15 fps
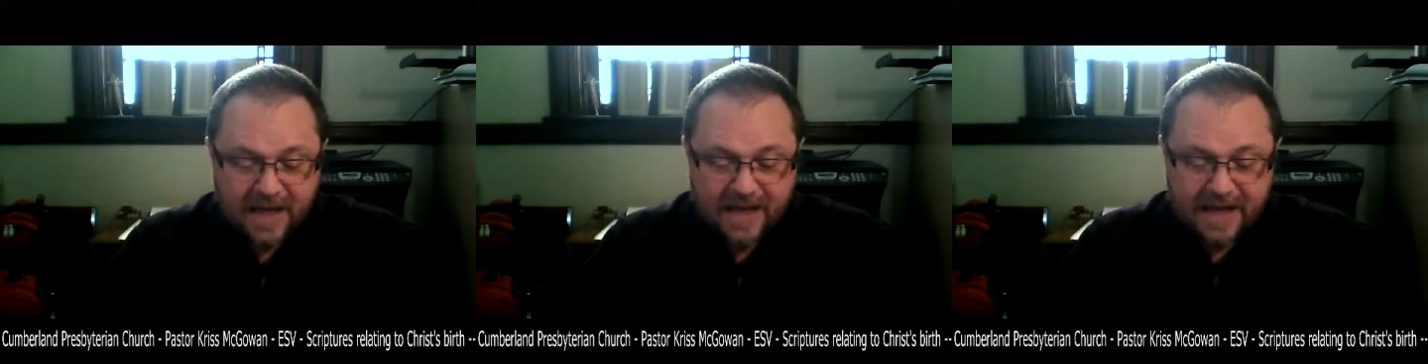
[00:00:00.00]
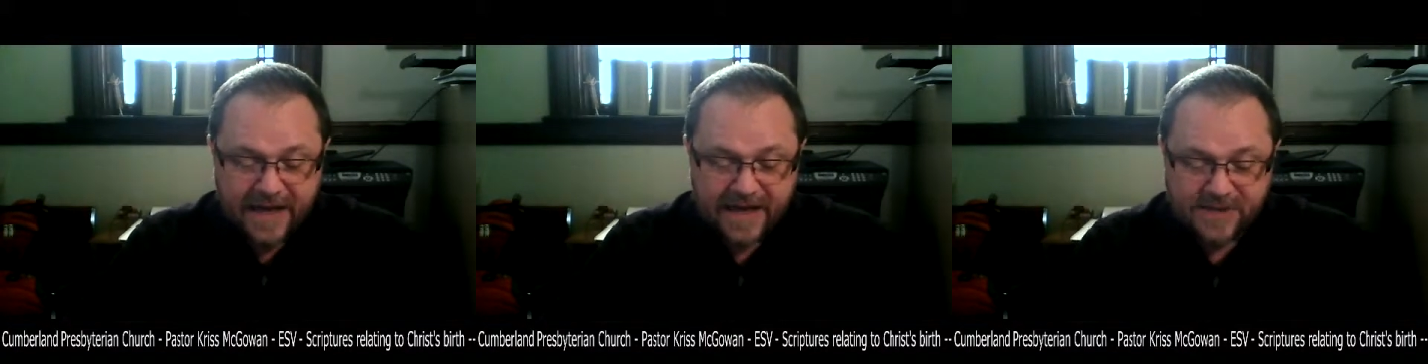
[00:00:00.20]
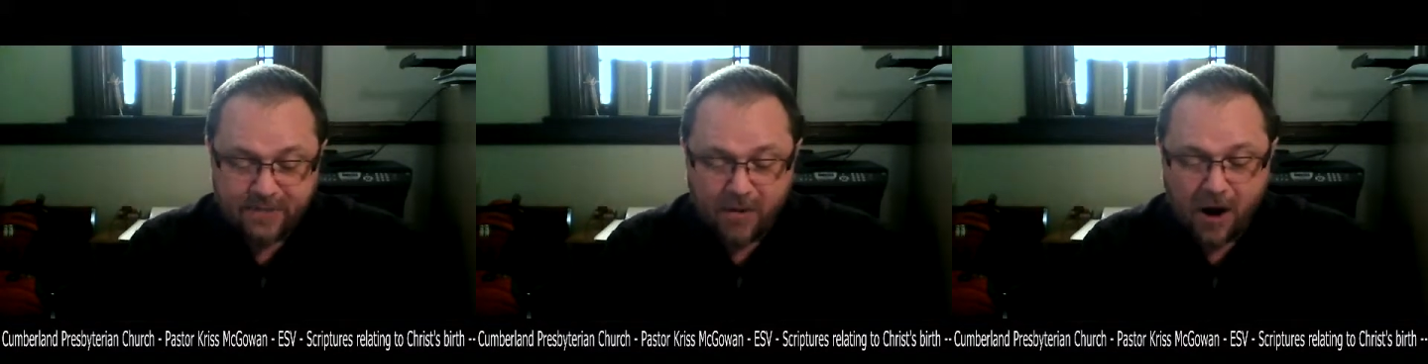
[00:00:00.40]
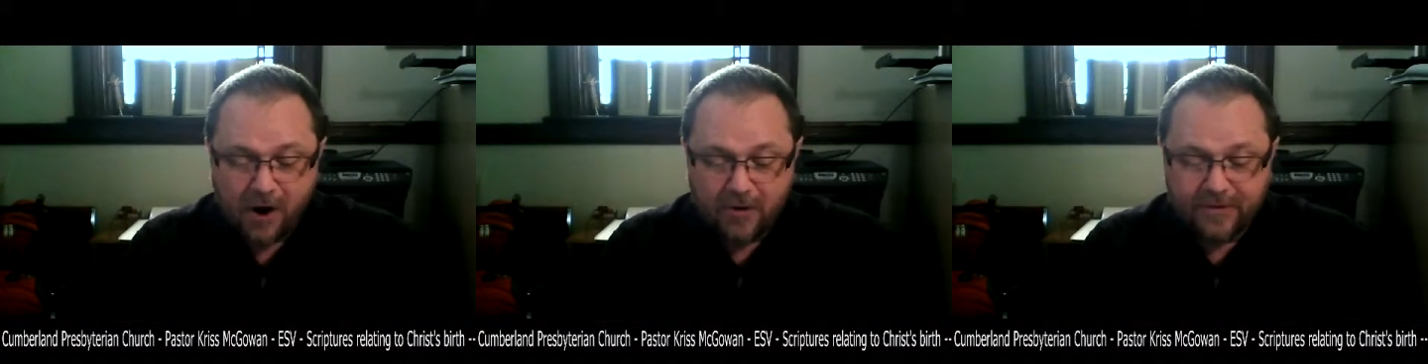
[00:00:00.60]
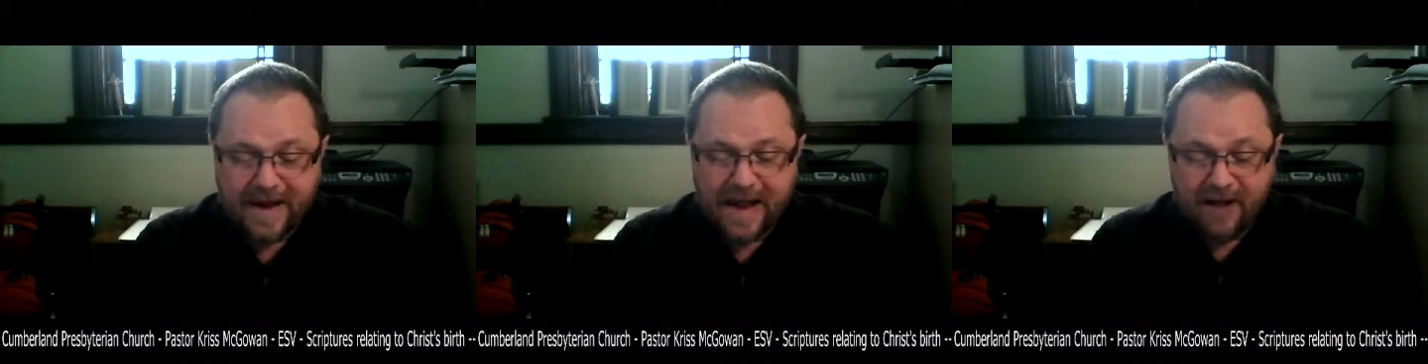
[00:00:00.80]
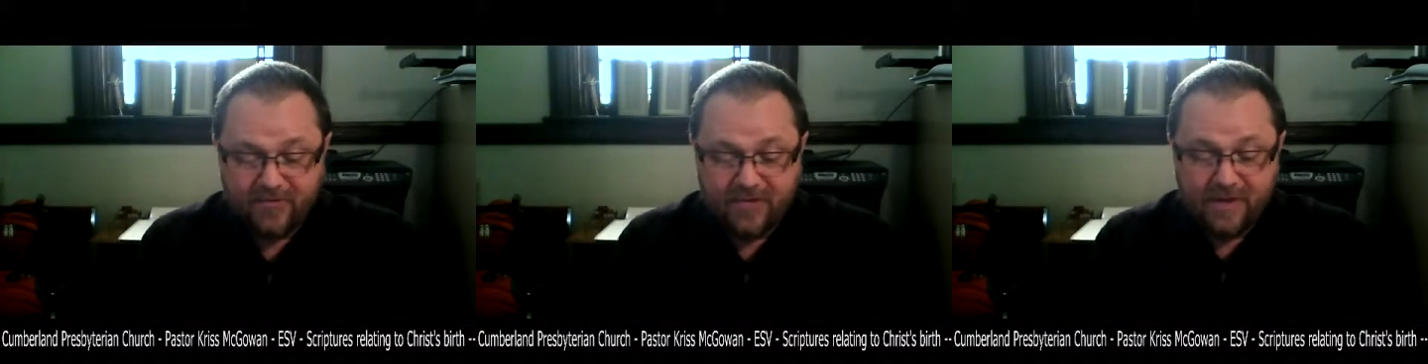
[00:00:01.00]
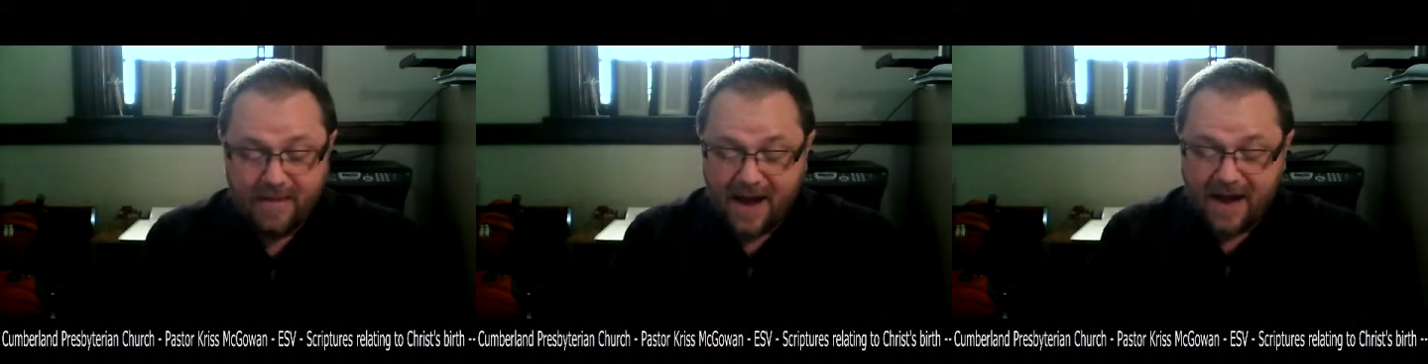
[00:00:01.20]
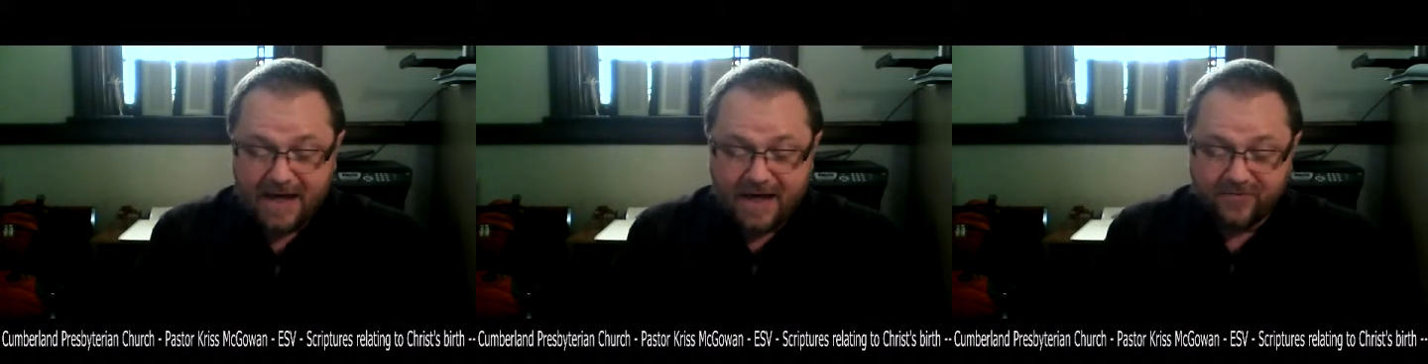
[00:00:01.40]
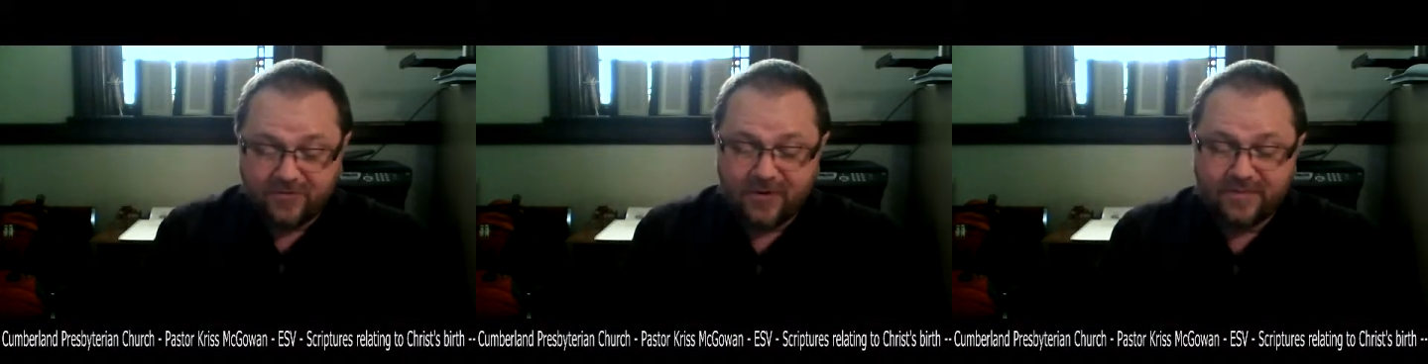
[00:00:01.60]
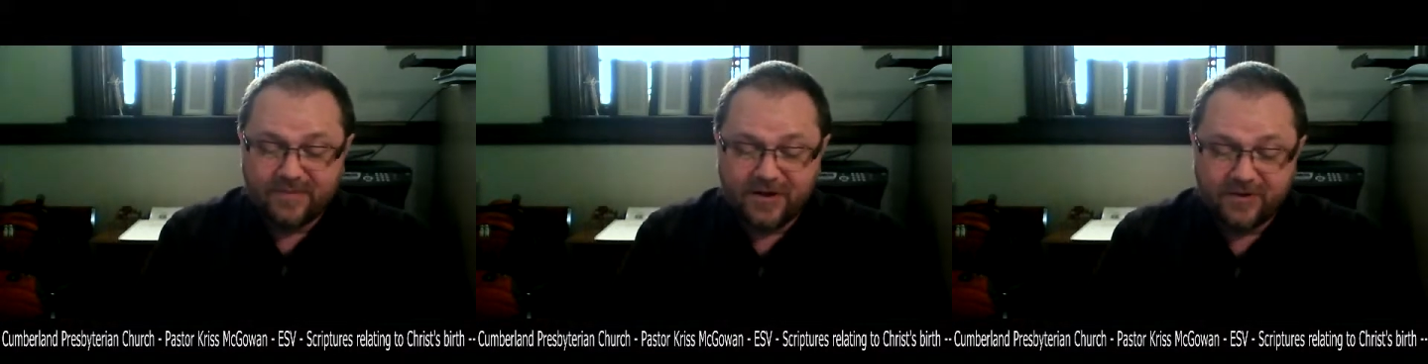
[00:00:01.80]
He has brought down the mighty
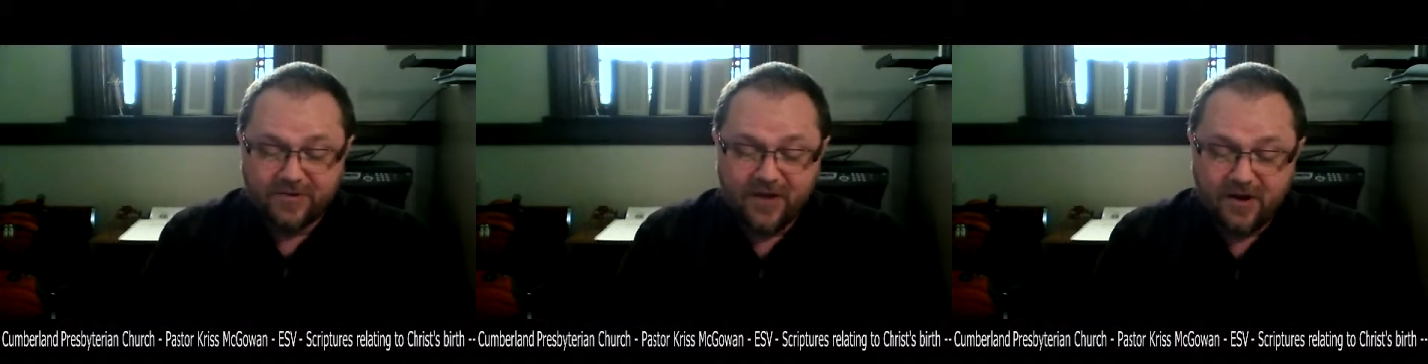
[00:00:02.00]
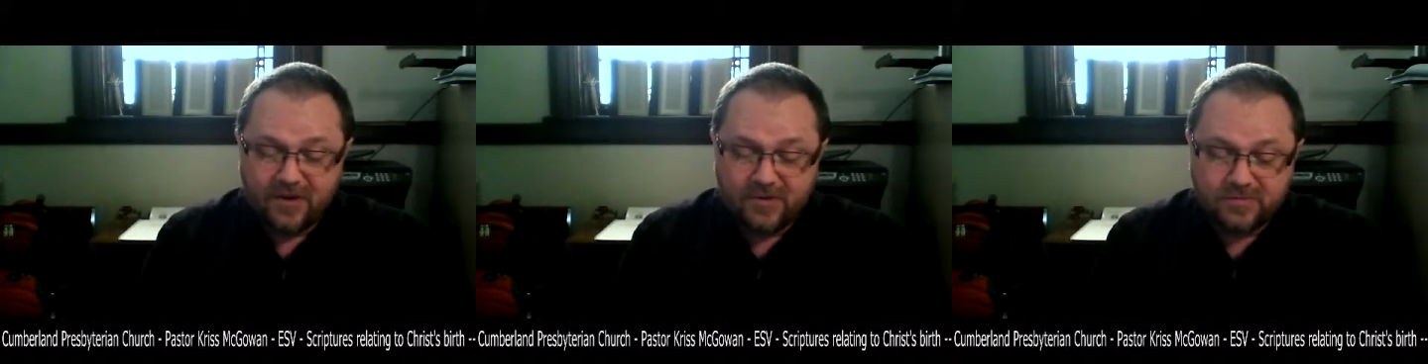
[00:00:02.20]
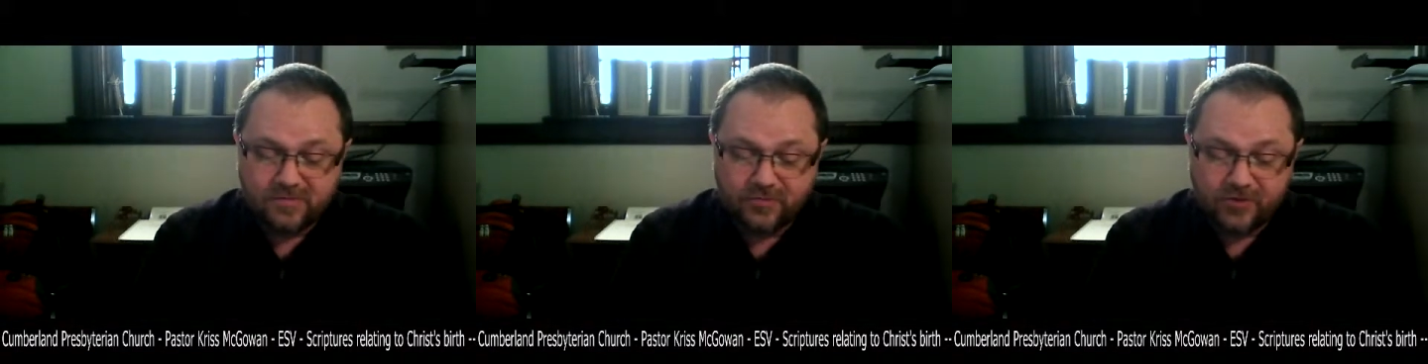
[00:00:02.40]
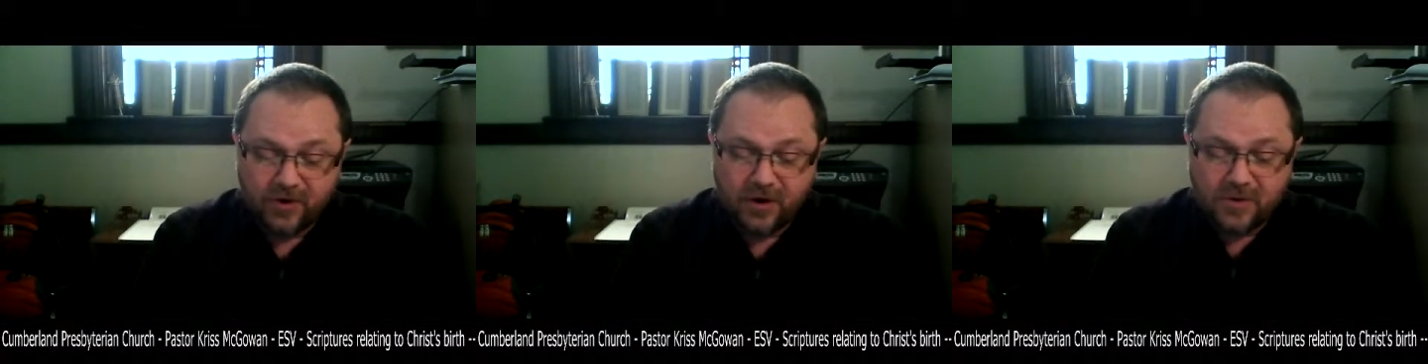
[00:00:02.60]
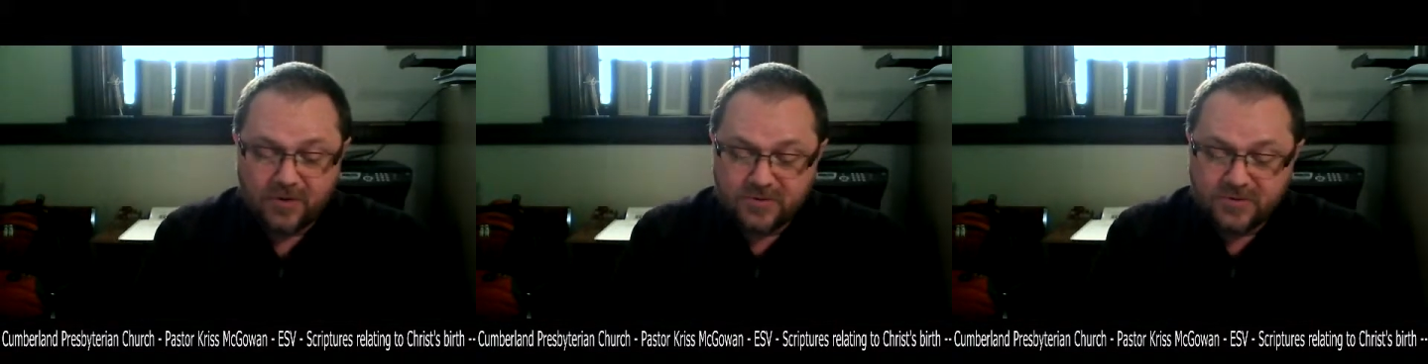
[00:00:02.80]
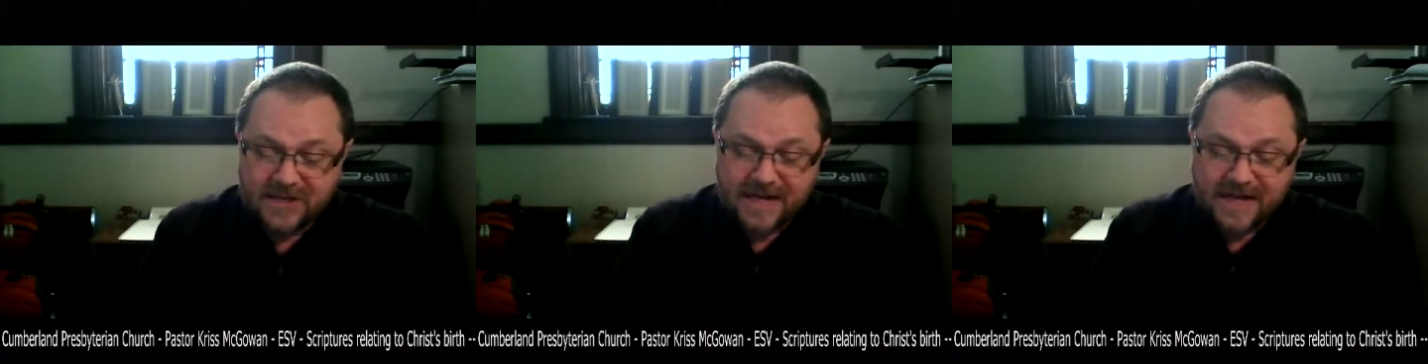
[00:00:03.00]
from their thrones,